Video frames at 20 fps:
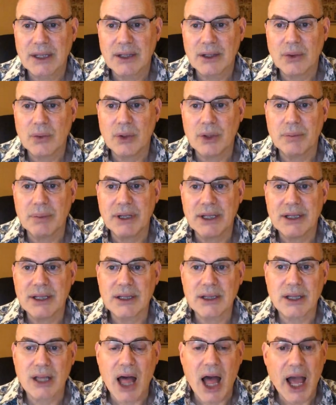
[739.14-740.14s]
would be the
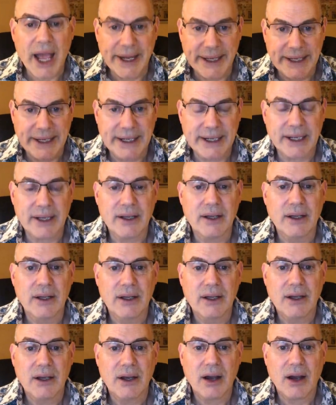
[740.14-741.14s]
lining
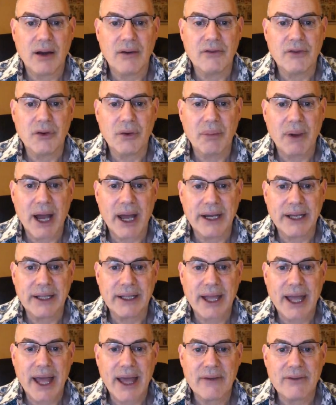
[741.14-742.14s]
of your body
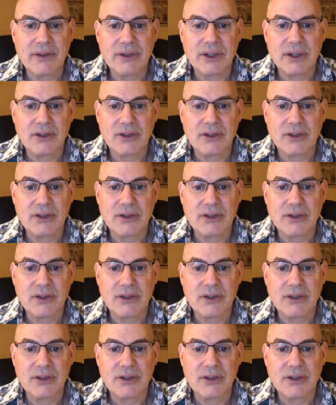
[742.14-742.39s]
cavity.